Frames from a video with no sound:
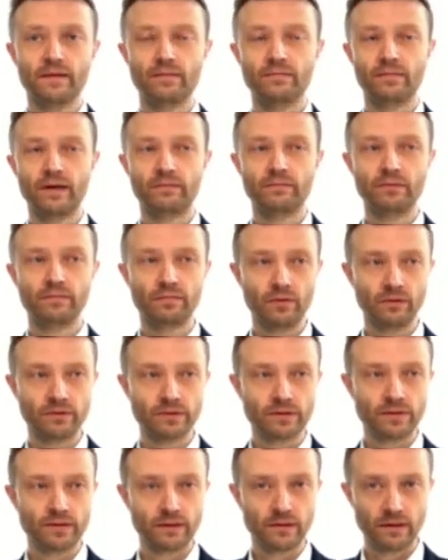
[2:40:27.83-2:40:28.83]

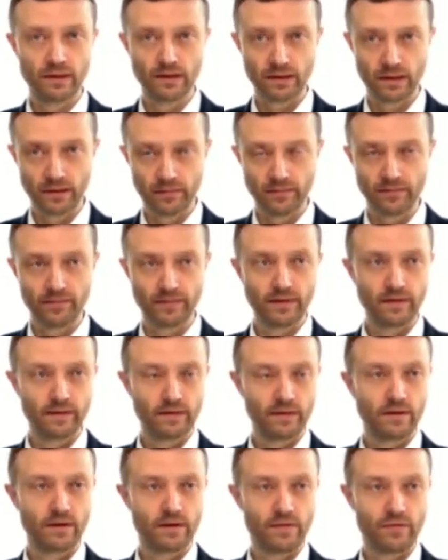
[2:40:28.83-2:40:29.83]
reporting income
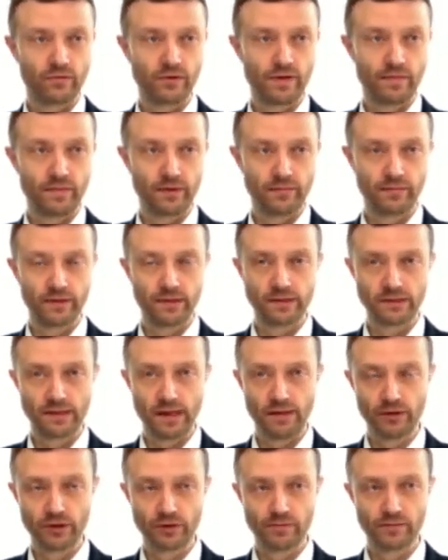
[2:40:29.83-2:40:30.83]
through the permanent
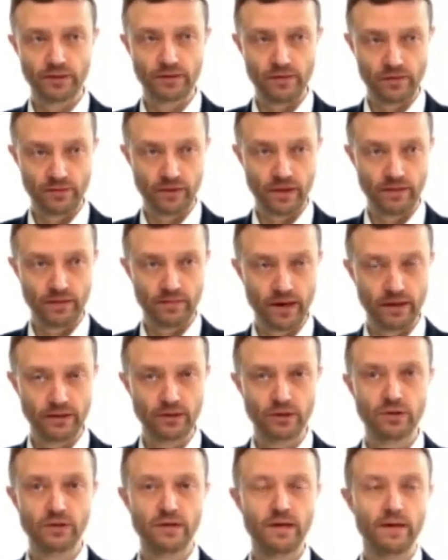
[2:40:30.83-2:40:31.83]
establishment, through the
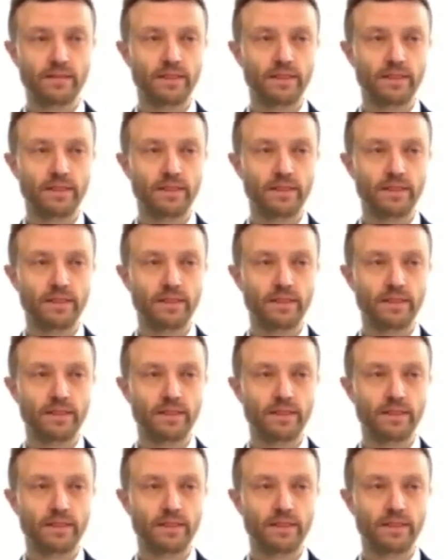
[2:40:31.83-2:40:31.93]
branch.